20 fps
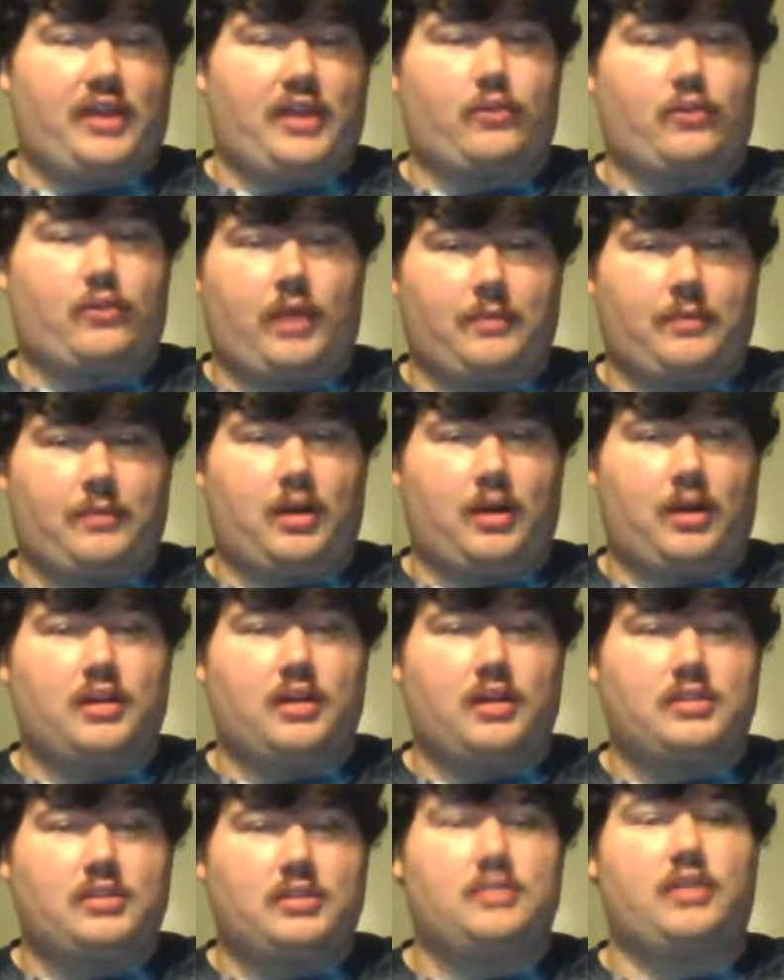20
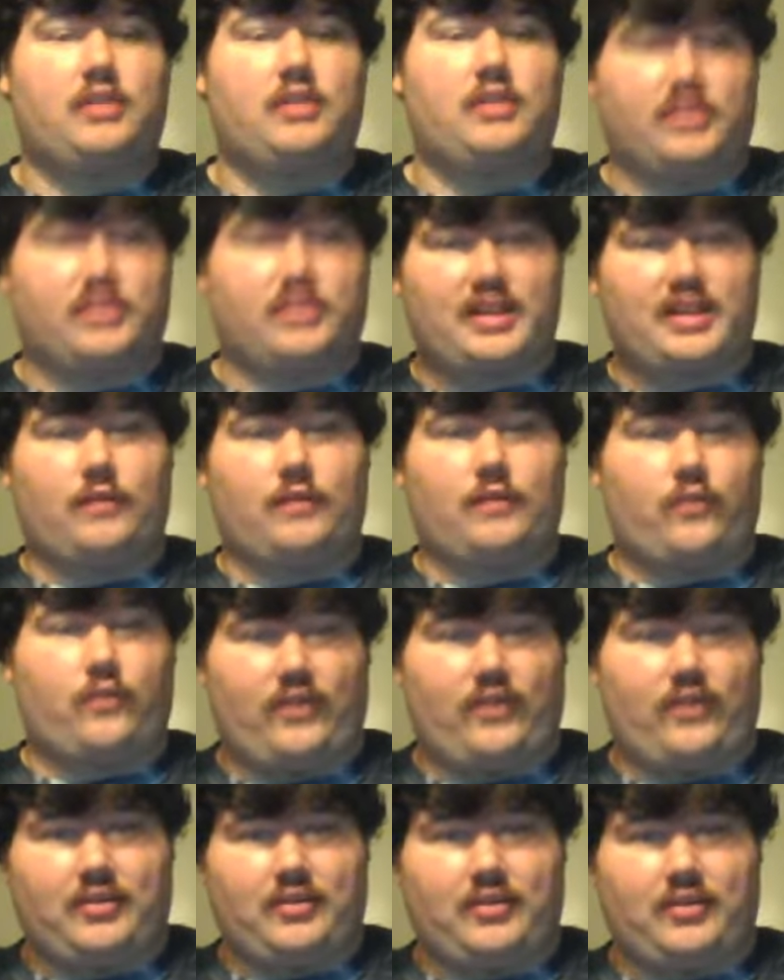bucks. Or sell them for
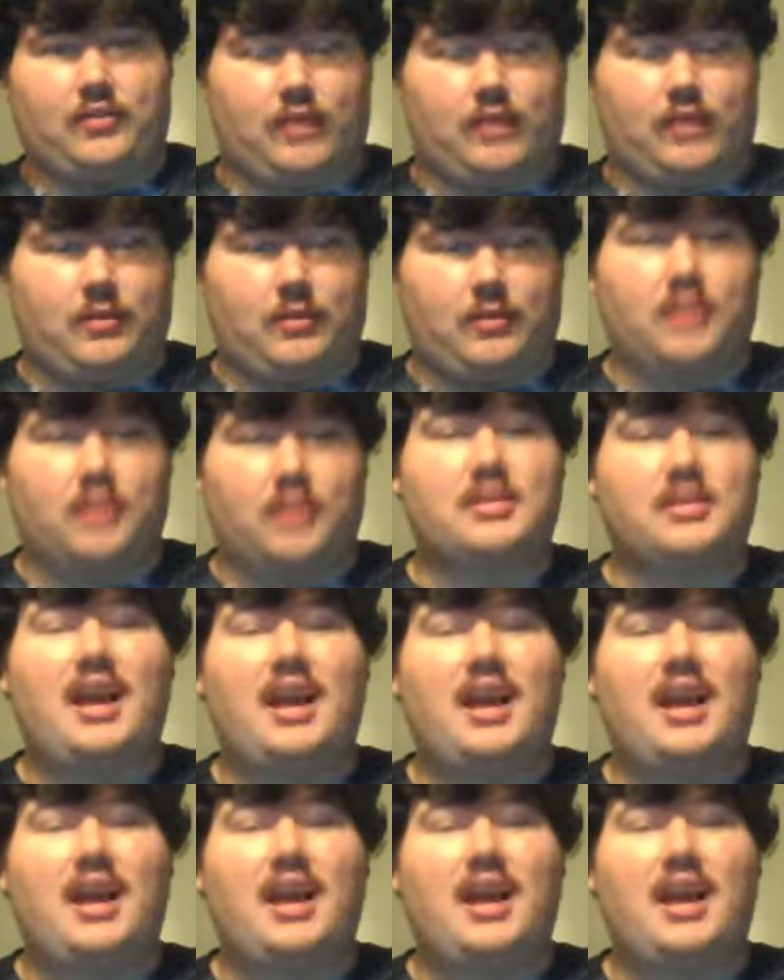15, 20 bucks.